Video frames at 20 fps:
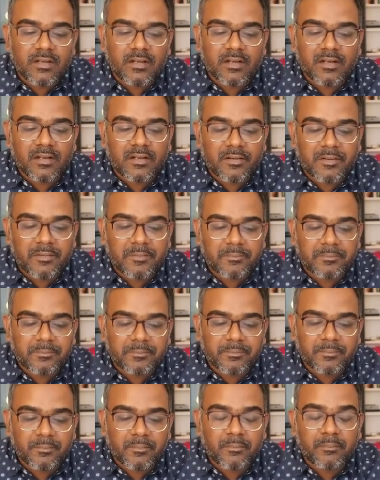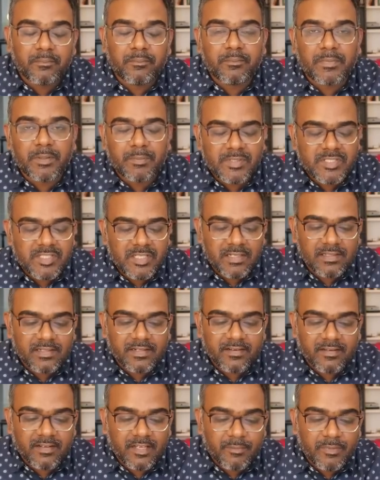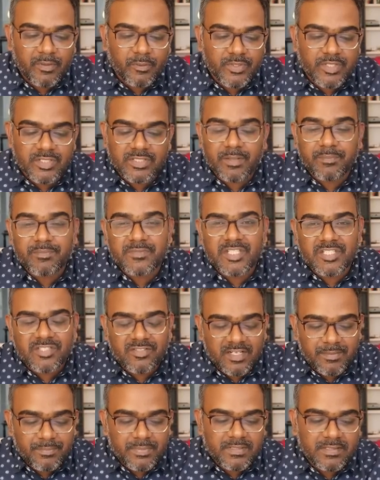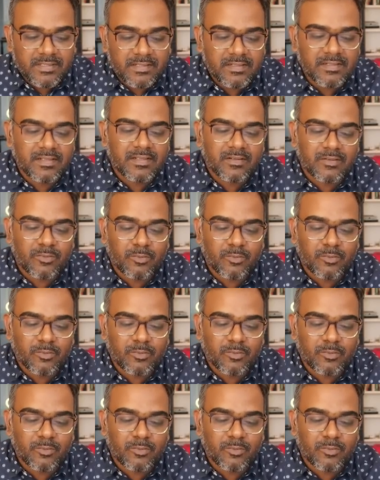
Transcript: BPCL that I recommended, which is up just 3%,